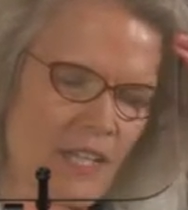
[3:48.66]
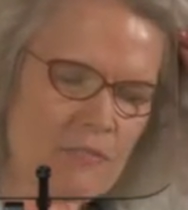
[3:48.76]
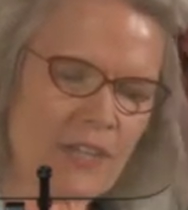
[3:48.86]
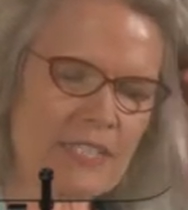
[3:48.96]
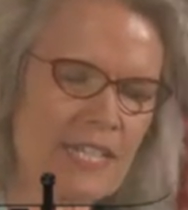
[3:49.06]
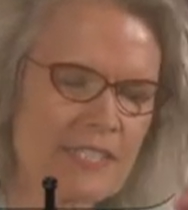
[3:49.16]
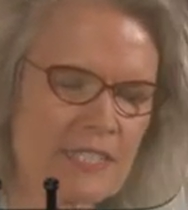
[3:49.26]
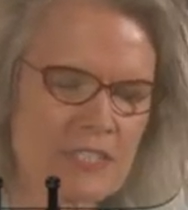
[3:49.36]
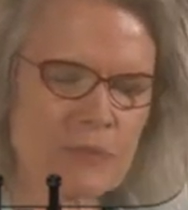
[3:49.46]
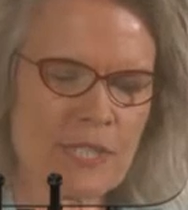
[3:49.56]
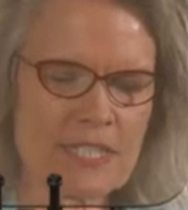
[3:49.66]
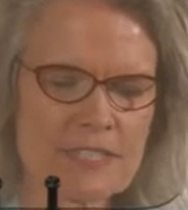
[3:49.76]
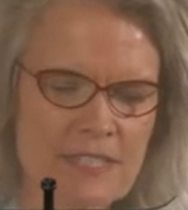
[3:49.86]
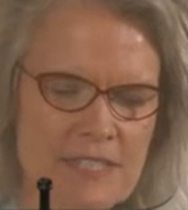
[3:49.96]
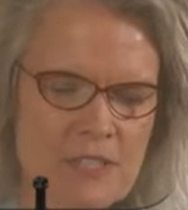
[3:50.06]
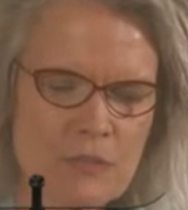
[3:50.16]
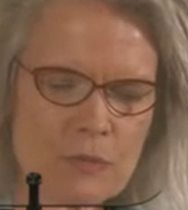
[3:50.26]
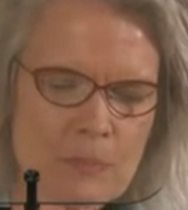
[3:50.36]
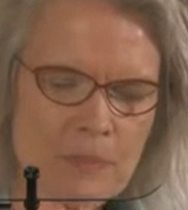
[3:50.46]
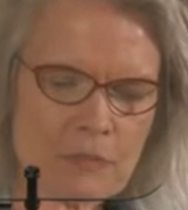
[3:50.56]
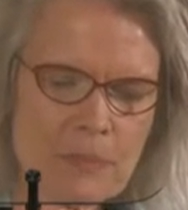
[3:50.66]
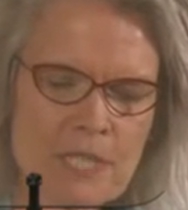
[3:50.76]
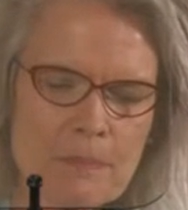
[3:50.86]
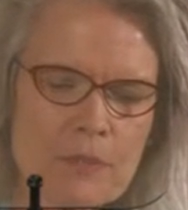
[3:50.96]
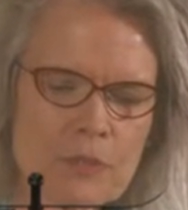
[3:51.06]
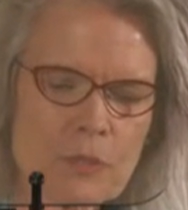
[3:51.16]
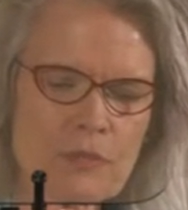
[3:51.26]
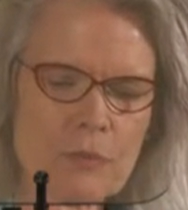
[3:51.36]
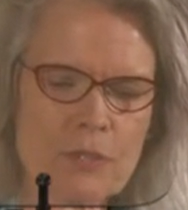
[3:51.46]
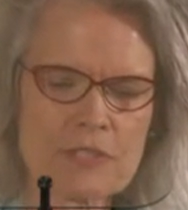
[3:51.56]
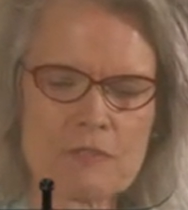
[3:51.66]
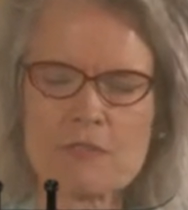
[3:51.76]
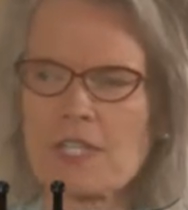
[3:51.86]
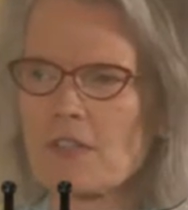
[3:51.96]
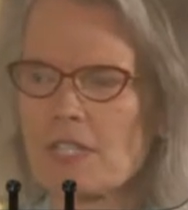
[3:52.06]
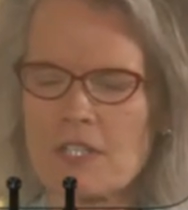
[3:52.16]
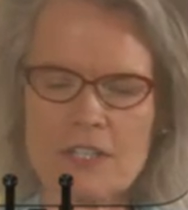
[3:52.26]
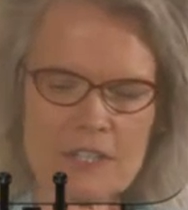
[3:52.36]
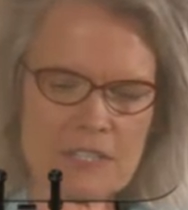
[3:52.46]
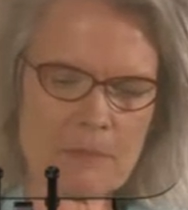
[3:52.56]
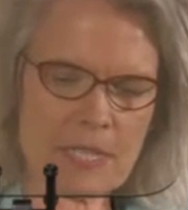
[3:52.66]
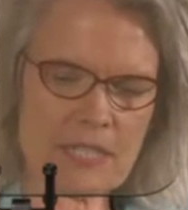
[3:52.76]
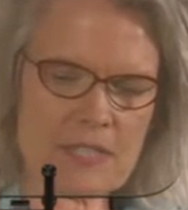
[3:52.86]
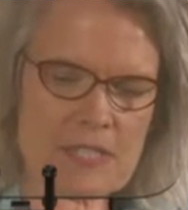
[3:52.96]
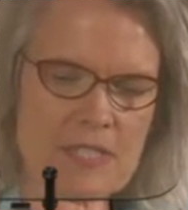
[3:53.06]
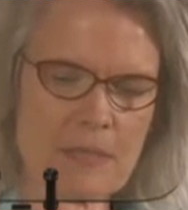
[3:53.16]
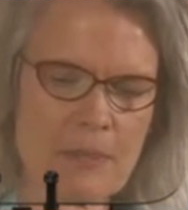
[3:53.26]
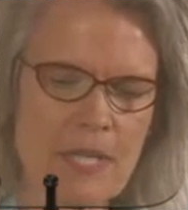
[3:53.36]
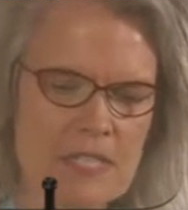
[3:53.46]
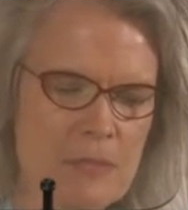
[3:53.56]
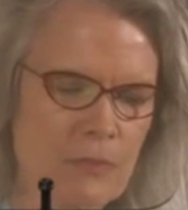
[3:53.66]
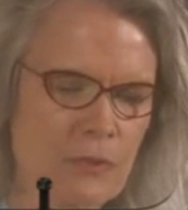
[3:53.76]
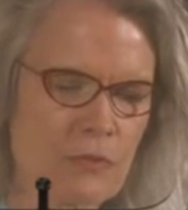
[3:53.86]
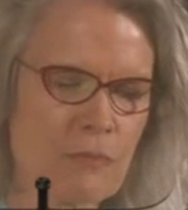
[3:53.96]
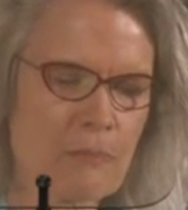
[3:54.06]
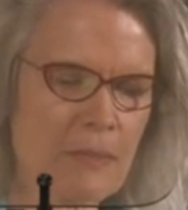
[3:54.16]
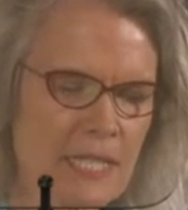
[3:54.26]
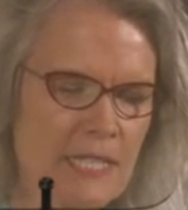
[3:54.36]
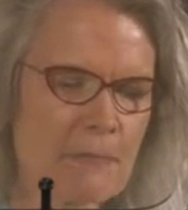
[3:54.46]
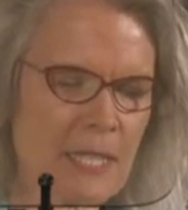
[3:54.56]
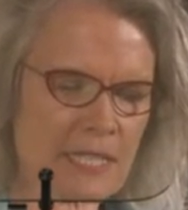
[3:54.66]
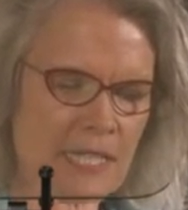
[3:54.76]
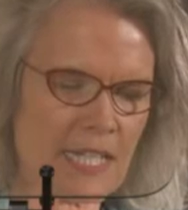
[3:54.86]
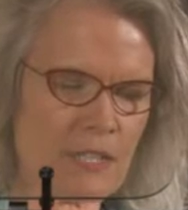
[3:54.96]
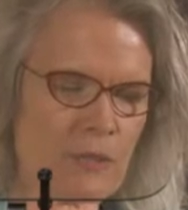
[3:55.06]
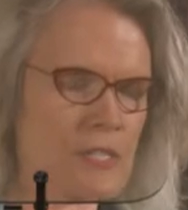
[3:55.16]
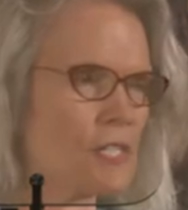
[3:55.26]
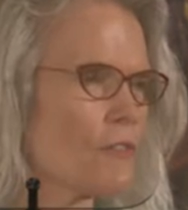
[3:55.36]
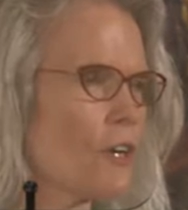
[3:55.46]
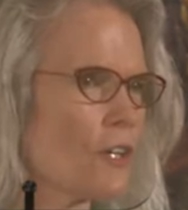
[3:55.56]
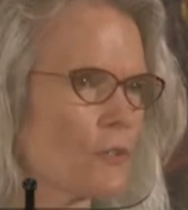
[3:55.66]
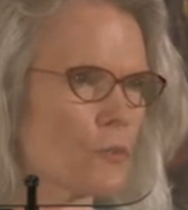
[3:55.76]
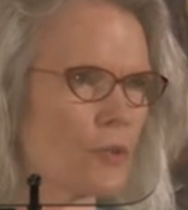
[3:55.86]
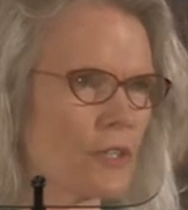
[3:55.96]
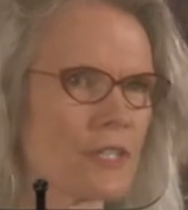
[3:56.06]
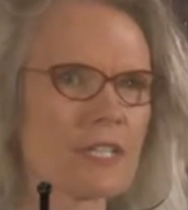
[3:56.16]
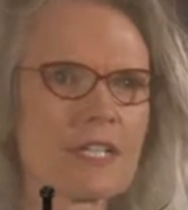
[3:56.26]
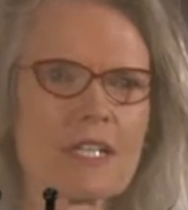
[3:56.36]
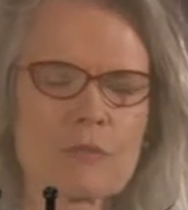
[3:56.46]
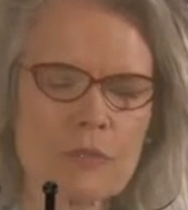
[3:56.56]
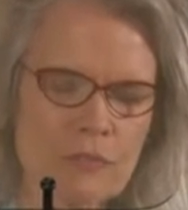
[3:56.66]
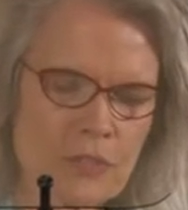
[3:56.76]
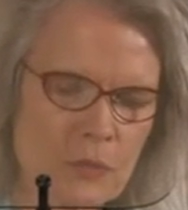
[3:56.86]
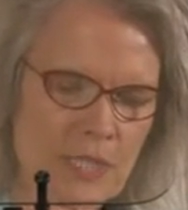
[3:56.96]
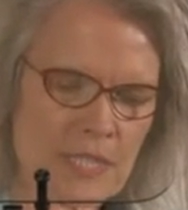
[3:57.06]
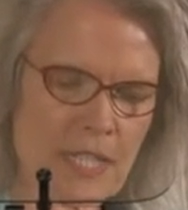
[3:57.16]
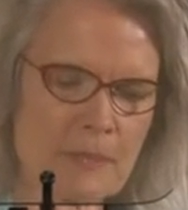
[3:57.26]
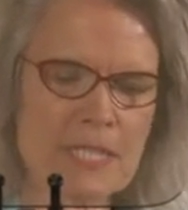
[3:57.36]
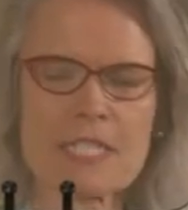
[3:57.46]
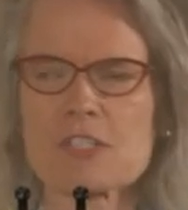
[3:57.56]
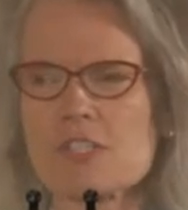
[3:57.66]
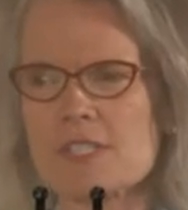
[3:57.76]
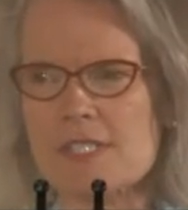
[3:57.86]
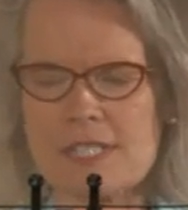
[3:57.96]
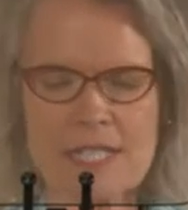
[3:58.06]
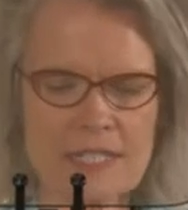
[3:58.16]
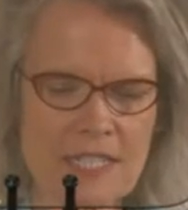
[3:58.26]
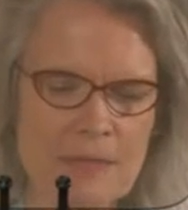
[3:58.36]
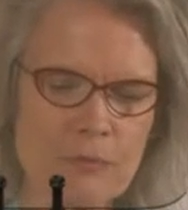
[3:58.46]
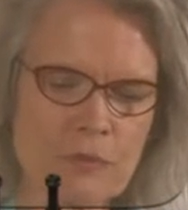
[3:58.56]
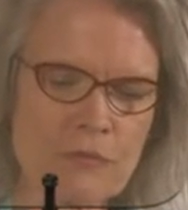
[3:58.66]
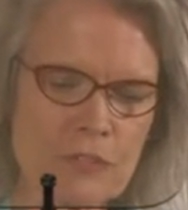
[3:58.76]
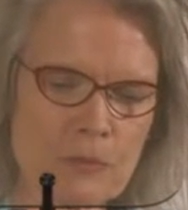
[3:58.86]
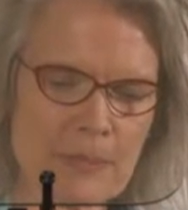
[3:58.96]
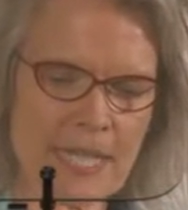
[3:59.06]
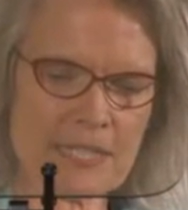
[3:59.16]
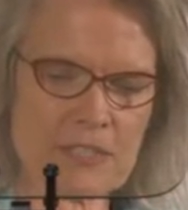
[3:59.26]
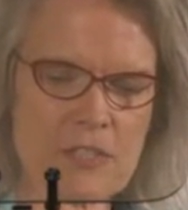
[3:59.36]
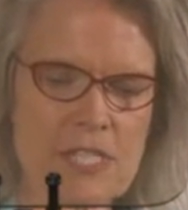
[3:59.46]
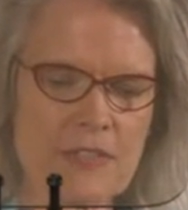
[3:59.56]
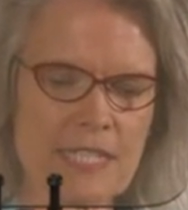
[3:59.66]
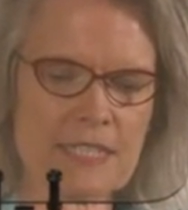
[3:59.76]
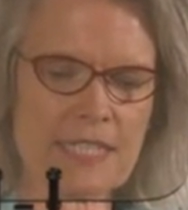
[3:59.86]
Finally, I'd like to recognize a group of people who have worked very hard to make this day possible through many, many hours of hard work reviewing nominations, setting up review panels, and then